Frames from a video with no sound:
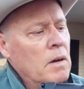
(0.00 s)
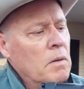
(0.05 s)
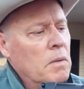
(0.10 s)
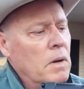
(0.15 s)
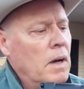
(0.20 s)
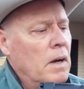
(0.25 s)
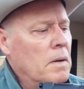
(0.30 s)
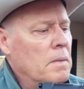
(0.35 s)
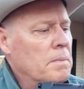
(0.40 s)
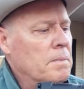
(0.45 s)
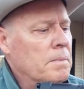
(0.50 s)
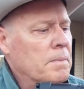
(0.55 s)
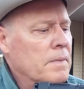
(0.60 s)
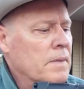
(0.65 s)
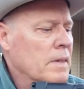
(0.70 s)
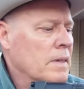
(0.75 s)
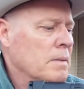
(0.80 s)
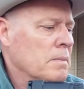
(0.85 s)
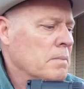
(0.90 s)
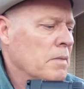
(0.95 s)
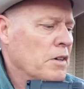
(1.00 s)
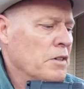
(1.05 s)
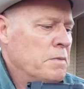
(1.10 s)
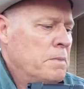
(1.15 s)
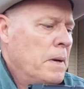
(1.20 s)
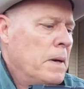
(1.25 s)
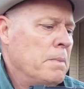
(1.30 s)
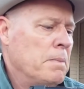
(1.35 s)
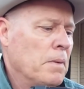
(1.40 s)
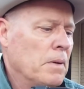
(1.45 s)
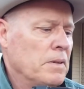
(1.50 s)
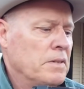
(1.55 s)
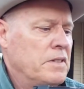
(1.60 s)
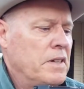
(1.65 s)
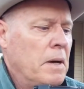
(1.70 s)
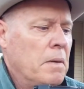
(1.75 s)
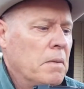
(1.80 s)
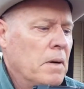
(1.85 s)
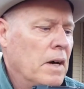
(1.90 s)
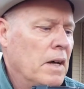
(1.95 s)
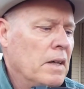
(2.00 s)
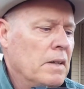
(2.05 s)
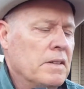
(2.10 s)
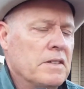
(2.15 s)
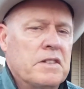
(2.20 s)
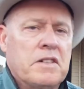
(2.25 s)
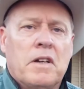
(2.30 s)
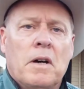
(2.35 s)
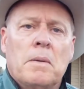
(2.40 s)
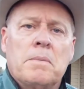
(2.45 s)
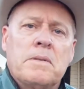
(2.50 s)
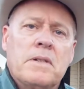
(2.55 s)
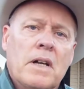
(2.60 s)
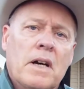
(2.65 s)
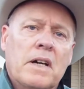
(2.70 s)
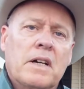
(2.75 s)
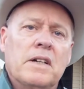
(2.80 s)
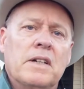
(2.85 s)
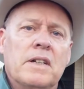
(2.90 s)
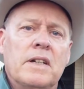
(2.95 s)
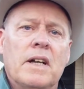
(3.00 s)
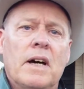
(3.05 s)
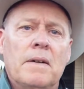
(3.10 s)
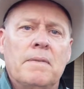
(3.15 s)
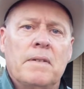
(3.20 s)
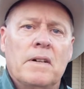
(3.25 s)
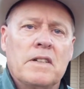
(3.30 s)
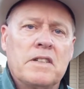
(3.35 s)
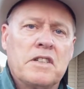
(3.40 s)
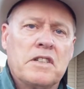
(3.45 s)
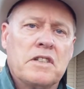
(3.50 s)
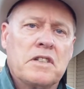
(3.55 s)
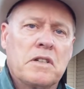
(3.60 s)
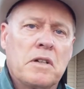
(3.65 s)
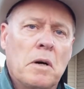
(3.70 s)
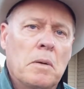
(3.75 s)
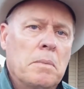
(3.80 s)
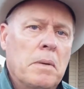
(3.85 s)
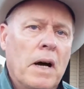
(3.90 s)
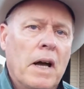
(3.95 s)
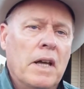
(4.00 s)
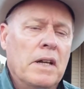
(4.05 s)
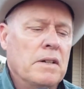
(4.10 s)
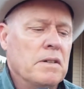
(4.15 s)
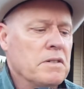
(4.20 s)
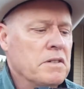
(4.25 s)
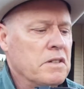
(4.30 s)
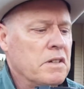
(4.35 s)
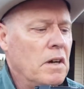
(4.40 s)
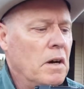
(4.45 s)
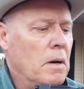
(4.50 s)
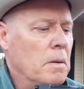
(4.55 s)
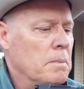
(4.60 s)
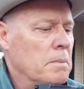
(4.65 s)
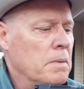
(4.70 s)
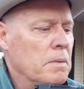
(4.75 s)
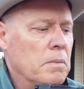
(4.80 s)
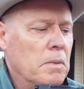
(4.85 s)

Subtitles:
Well, most people say, well, the scope's not good enough, I'll just go buy a new scope.